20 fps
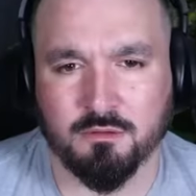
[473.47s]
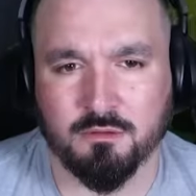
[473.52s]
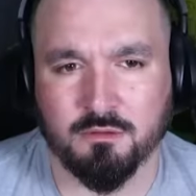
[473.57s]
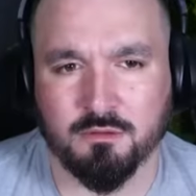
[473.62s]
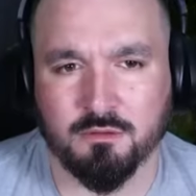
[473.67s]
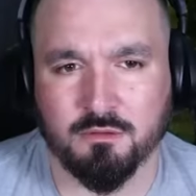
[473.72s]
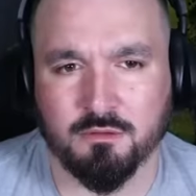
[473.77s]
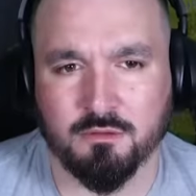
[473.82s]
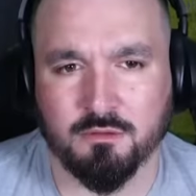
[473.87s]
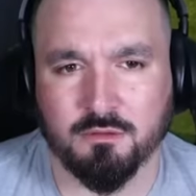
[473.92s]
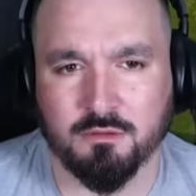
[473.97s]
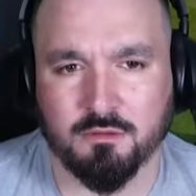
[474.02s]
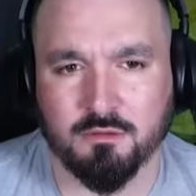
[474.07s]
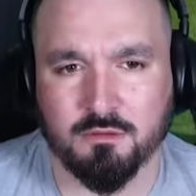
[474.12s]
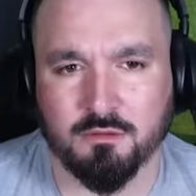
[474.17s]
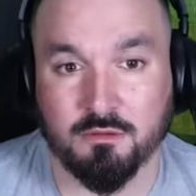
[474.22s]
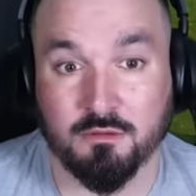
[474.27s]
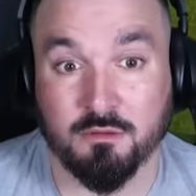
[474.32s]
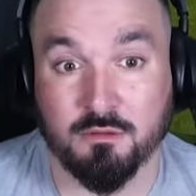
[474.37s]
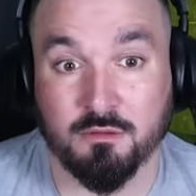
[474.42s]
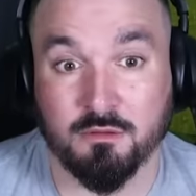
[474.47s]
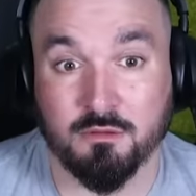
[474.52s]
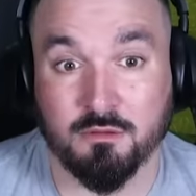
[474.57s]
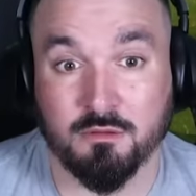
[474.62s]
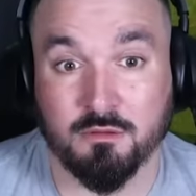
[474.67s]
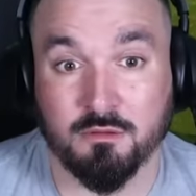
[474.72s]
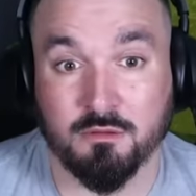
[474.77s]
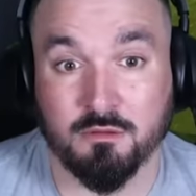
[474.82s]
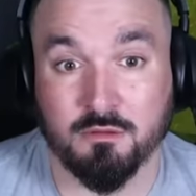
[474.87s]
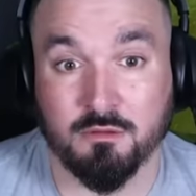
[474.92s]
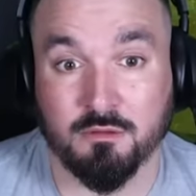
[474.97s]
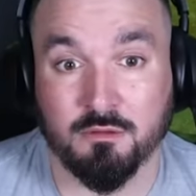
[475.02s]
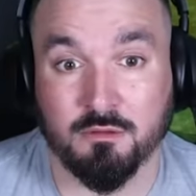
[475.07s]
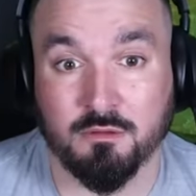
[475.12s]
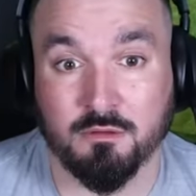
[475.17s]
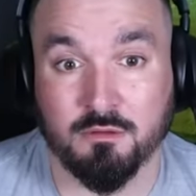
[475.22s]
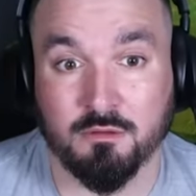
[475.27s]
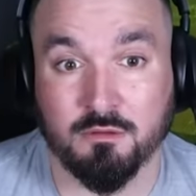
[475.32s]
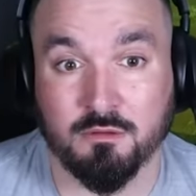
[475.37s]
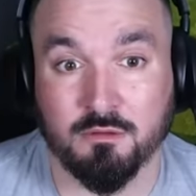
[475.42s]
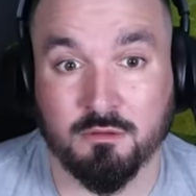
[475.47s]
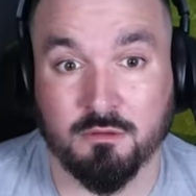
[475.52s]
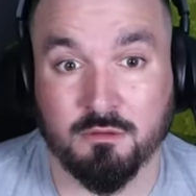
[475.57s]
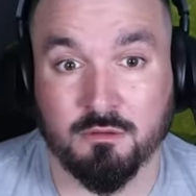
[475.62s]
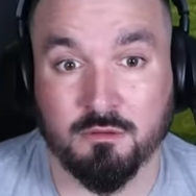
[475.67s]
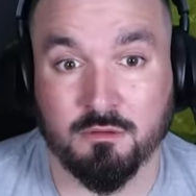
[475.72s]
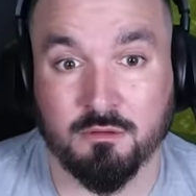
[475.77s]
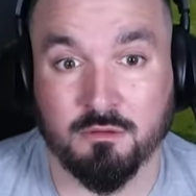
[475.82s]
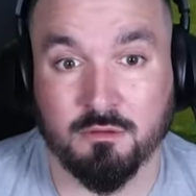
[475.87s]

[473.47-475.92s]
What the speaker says: Nobody speaks.